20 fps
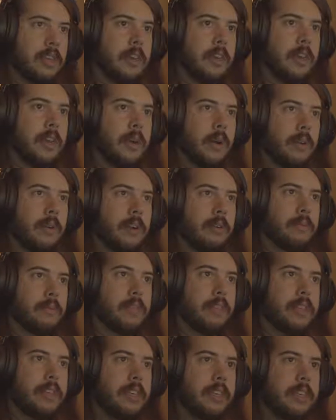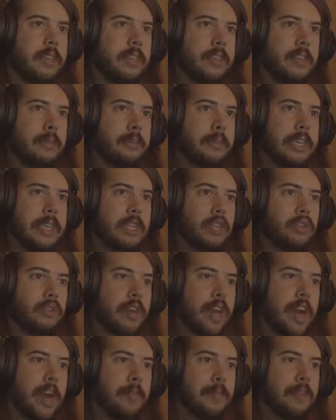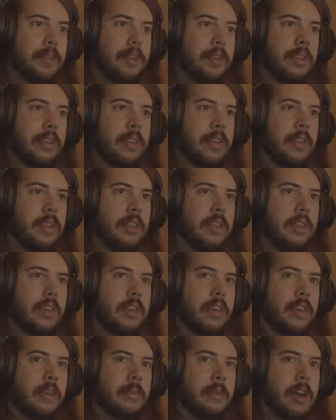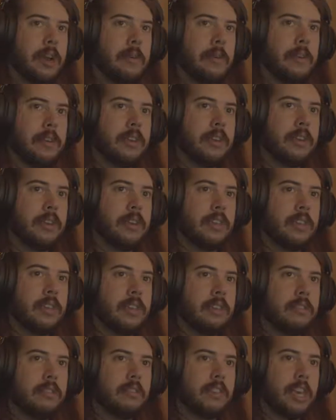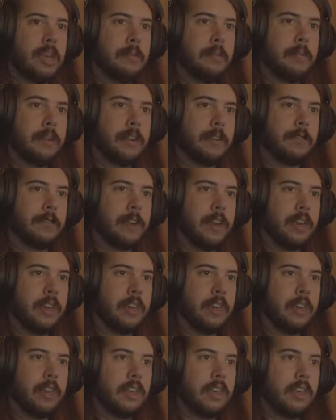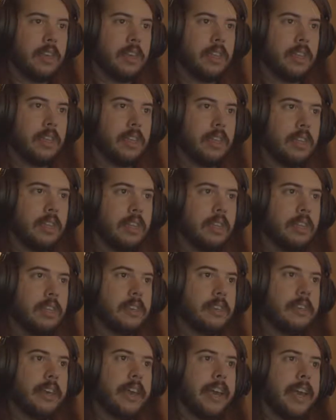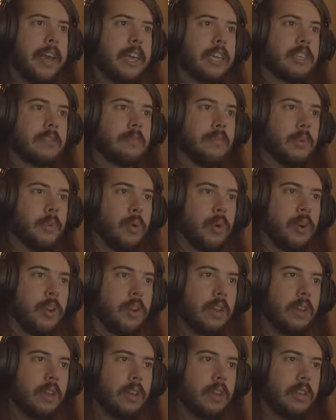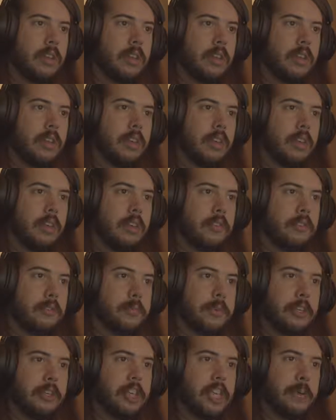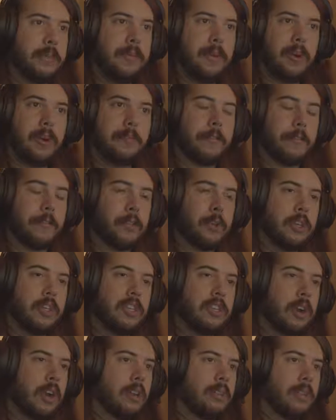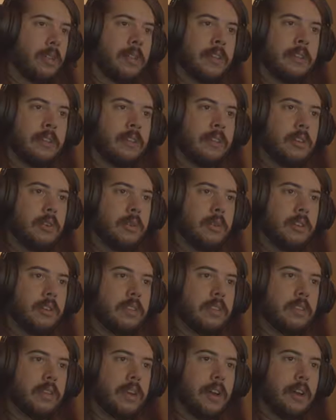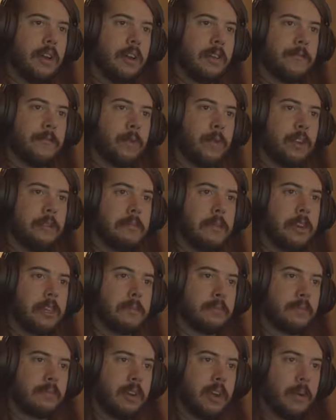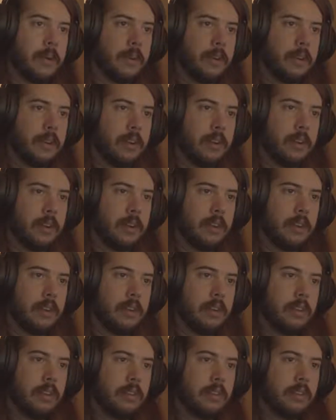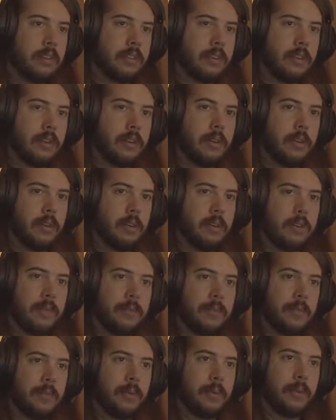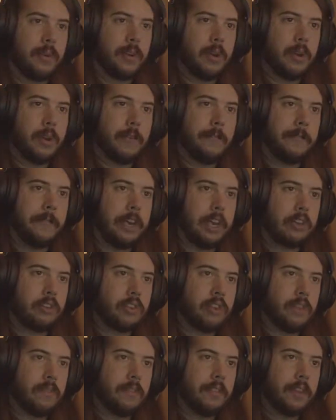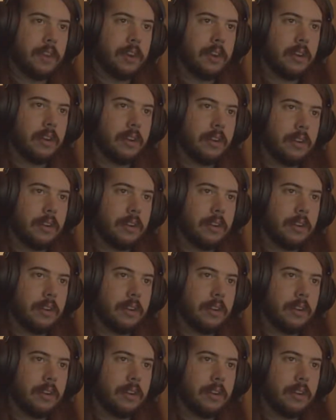Now, a really easy speed trap, in my opinion, in this game, if I can find it, is the Astmore speed trap. For 3 stars, all I have to do is 140 miles per hour. So we'll go ahead and fast travel there.